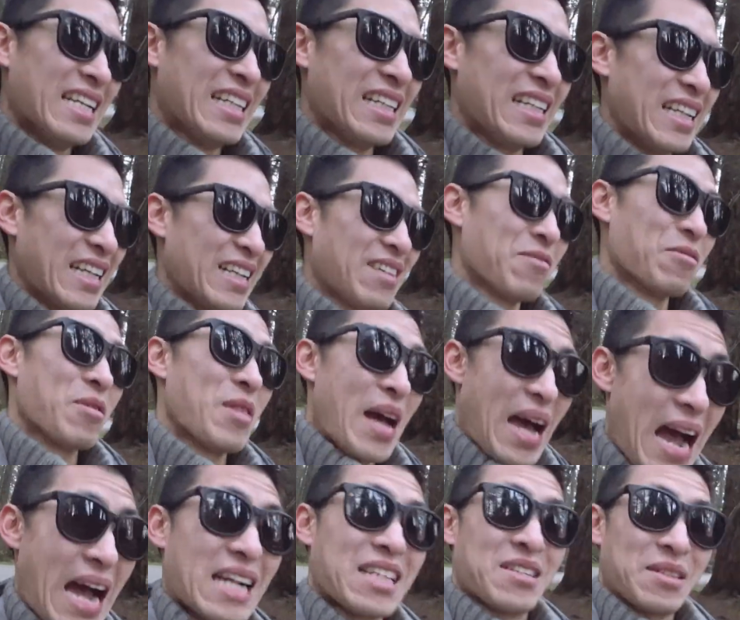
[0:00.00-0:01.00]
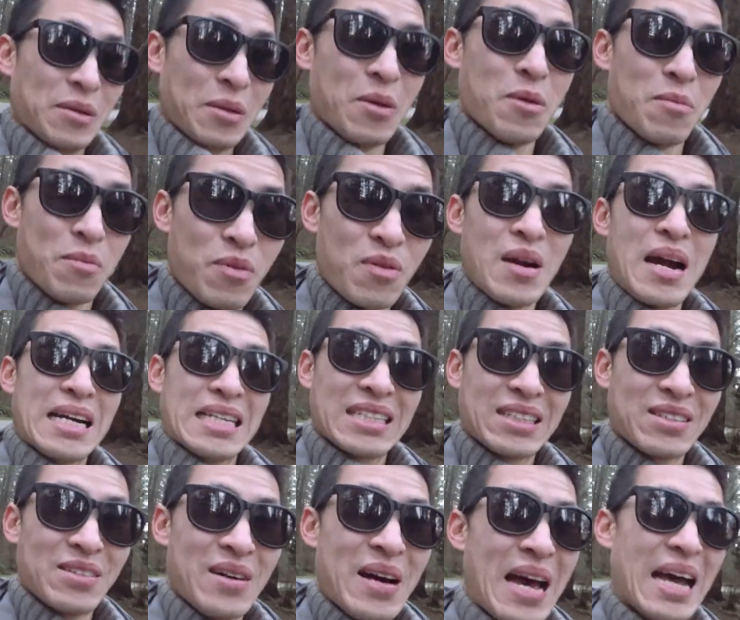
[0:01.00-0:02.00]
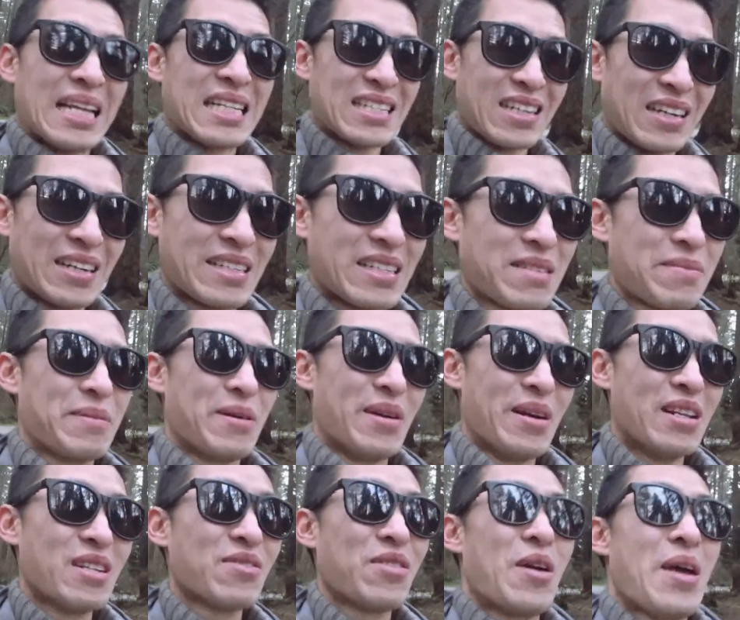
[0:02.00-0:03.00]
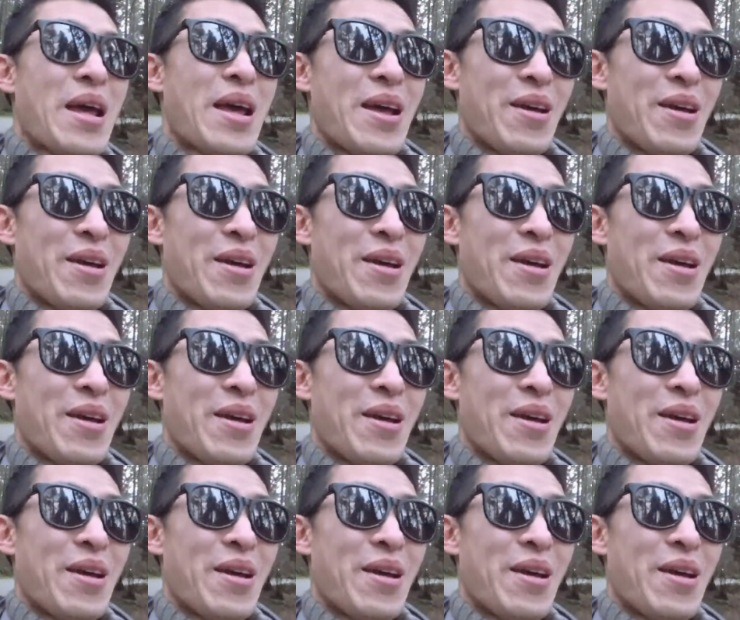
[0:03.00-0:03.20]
like with actual practical hands-on experience for